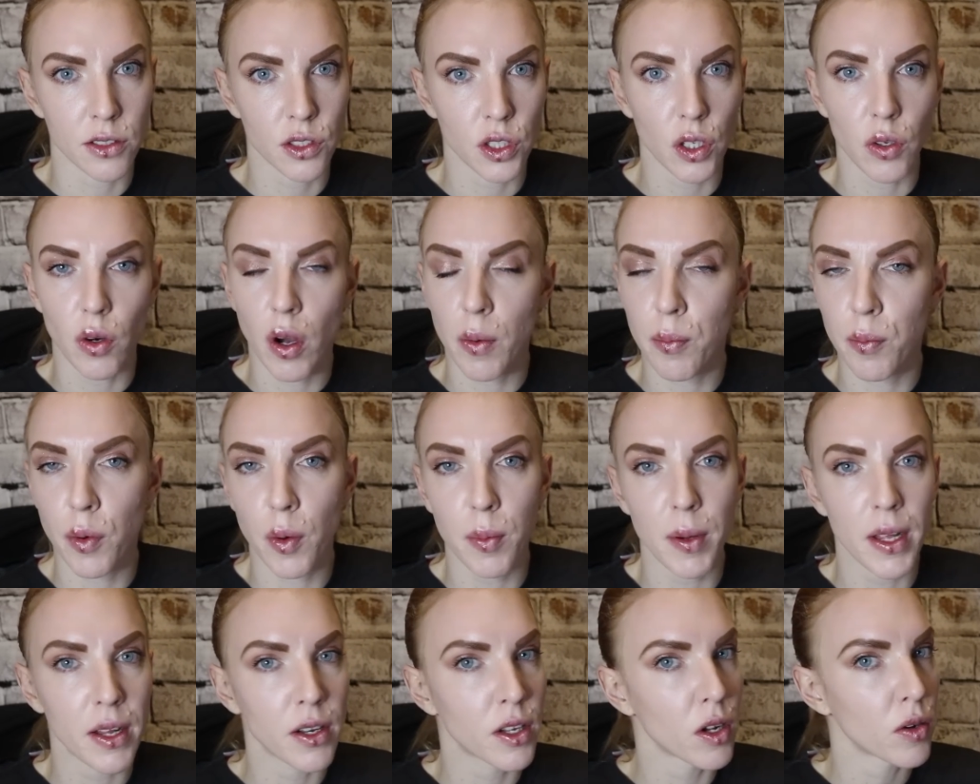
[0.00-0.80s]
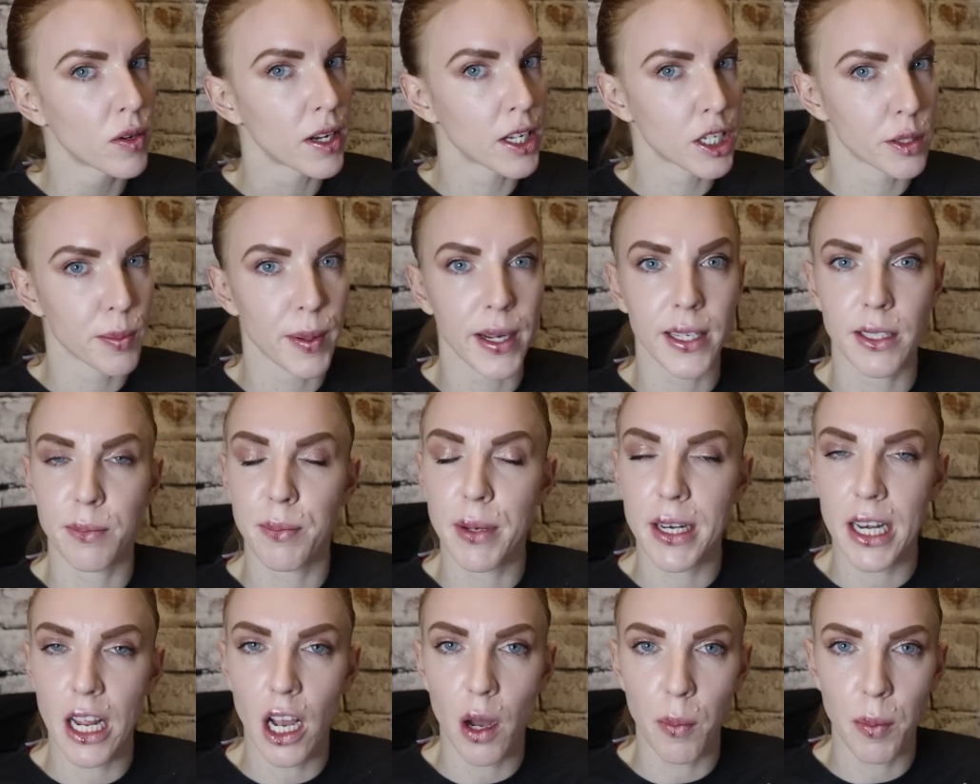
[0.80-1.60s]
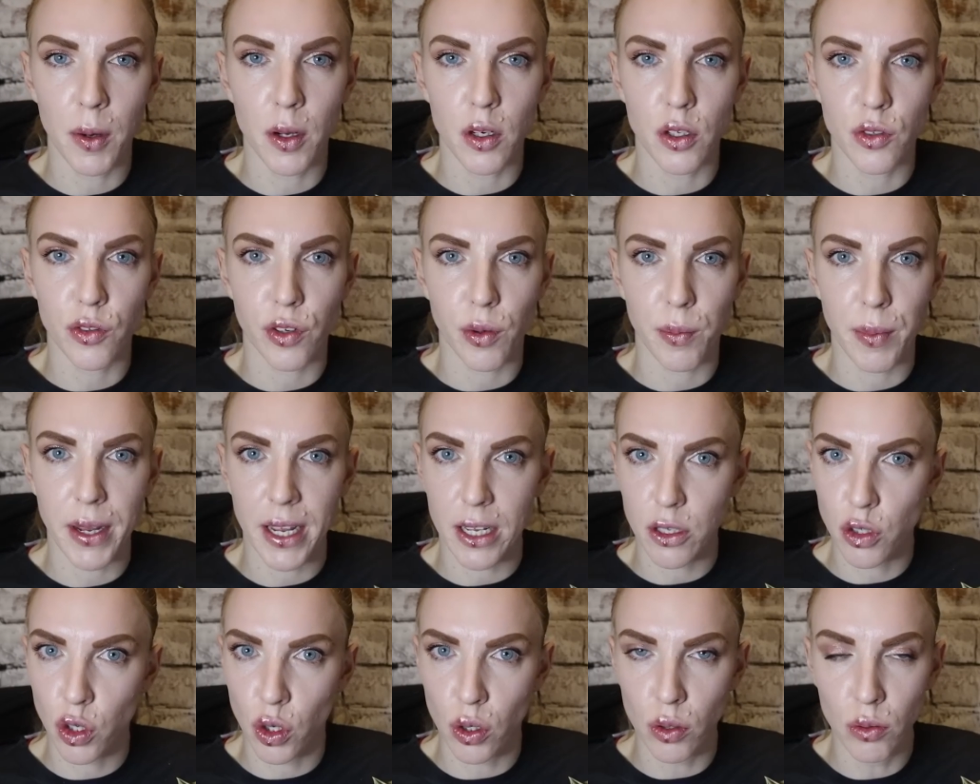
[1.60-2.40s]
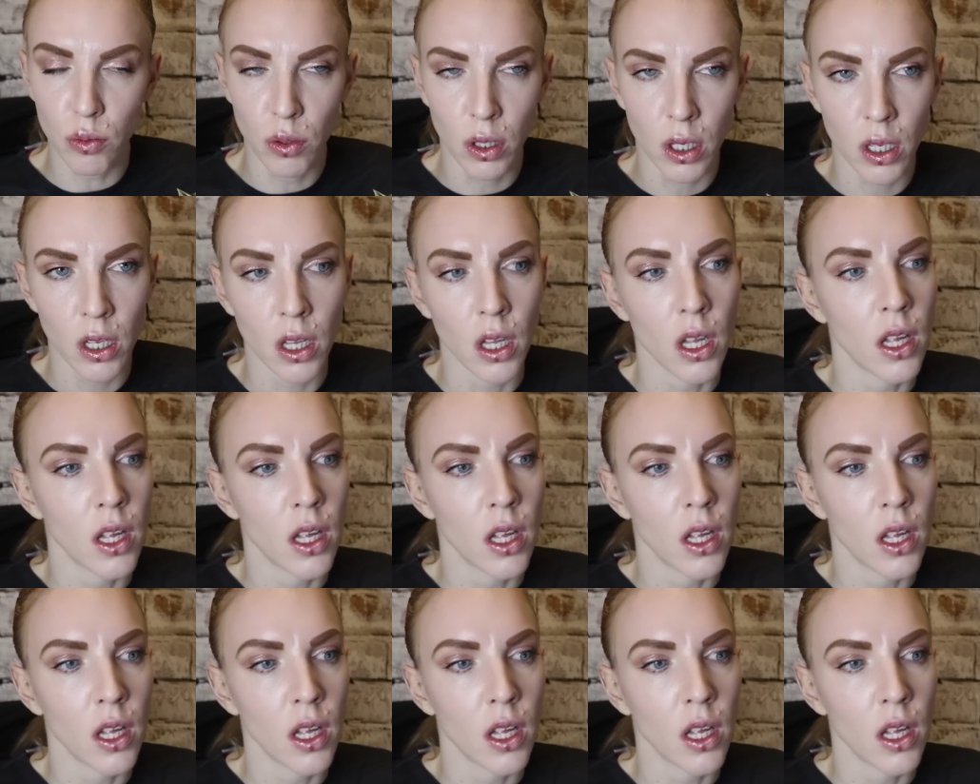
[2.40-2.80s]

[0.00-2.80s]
So I probably don't expect many uploads from me at all.